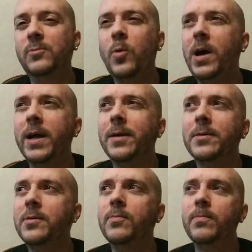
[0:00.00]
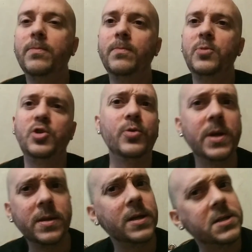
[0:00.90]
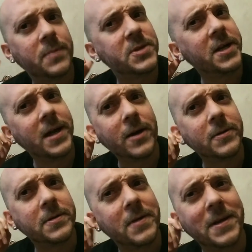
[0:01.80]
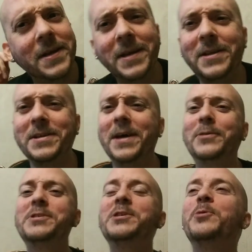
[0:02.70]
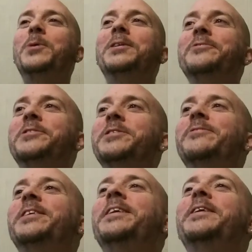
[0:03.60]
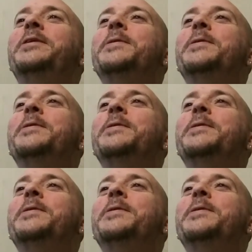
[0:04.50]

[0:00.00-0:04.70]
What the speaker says: why are you shooting things upside down? I don't see the relevance of it.